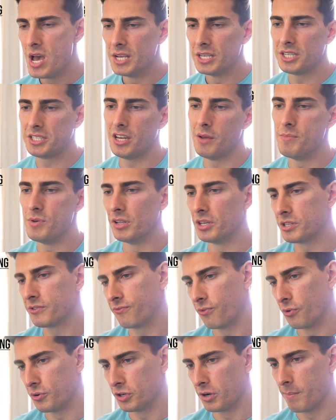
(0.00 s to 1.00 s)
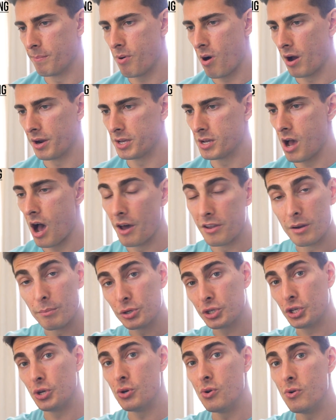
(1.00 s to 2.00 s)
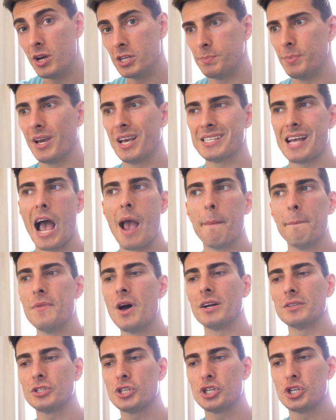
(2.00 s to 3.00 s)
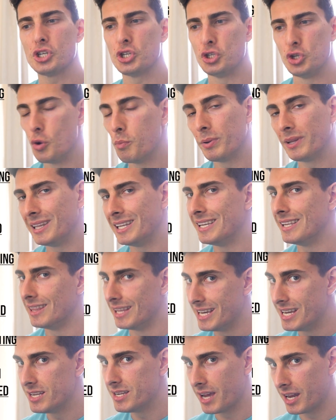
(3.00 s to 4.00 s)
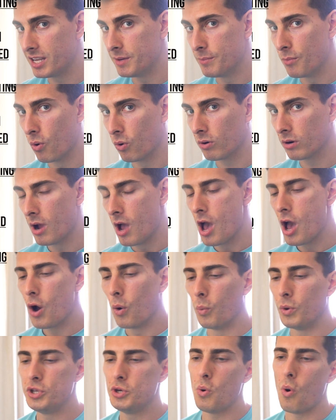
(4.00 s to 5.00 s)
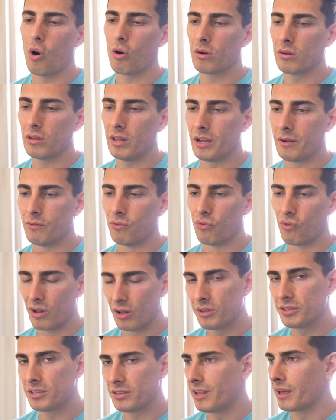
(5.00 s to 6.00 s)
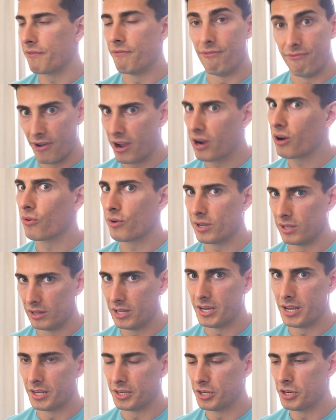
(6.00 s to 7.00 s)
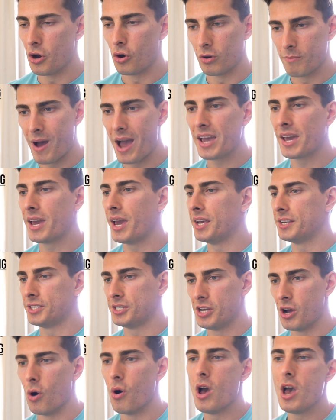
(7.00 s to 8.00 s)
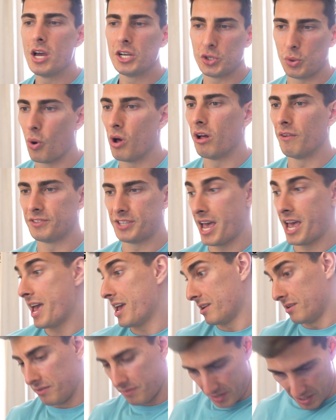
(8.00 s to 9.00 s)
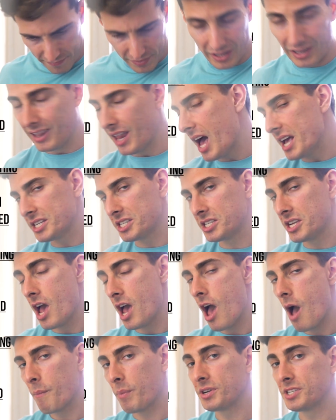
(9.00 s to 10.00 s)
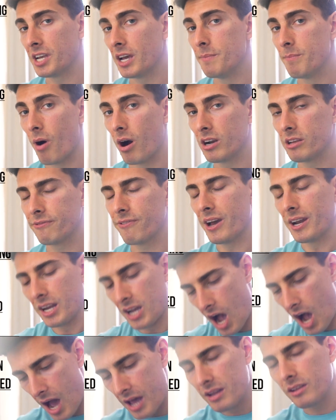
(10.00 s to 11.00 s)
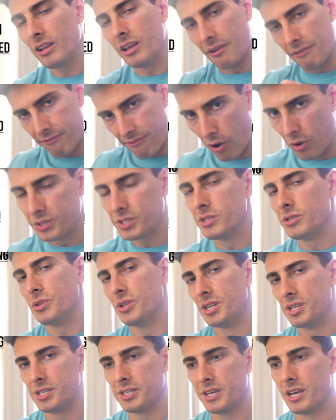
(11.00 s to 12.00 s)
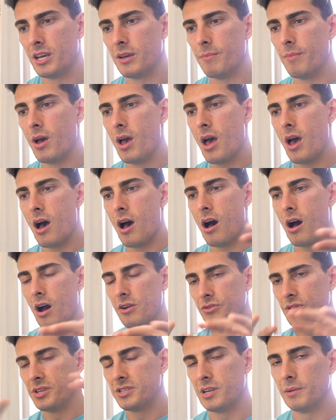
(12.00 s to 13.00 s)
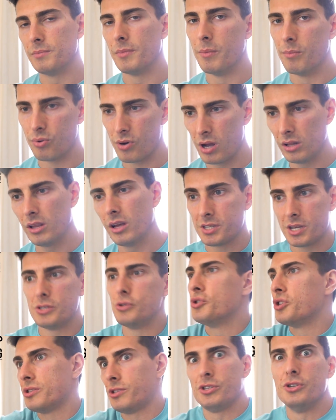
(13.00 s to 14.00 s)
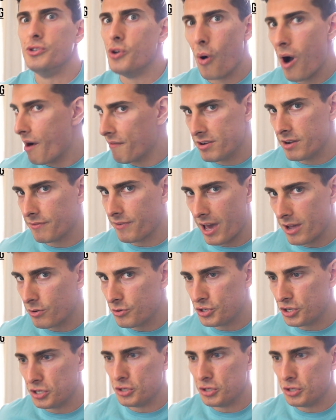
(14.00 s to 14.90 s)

stimulus for your body. Uh, number two is because I'm not stupidly lean anymore. When you are like rel- like very lean, you know, in my case, you know, 12, 10, even less percent body fat, it kind of like falls into the same uh, under the same umbrella you just you don't have enough energy,